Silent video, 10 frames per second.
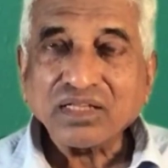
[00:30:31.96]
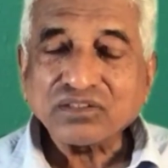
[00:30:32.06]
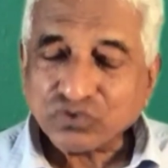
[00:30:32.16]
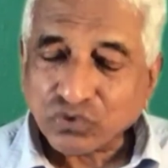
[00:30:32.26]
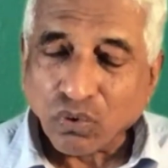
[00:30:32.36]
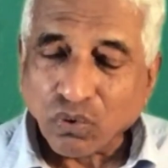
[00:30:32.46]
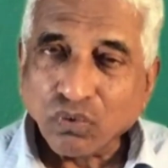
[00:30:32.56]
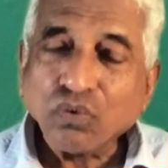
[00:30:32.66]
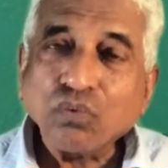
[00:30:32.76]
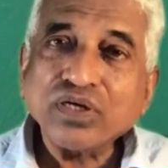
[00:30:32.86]
So,
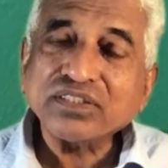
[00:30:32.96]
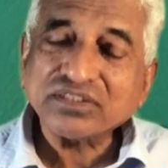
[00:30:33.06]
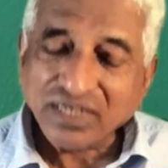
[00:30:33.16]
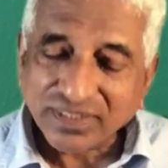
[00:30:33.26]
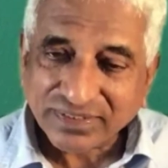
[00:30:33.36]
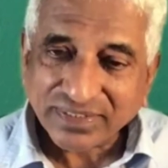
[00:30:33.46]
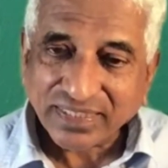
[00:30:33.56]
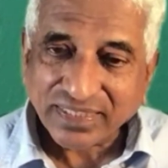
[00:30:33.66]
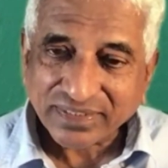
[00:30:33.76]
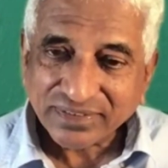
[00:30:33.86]
what does God say
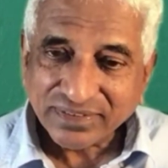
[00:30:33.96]
that?